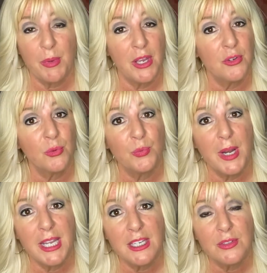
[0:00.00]
and you're
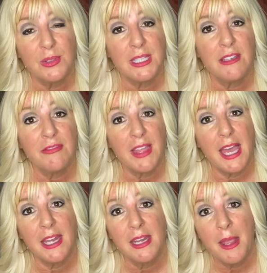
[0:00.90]
ready to leave
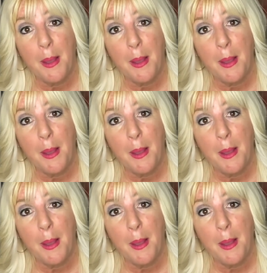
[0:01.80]
that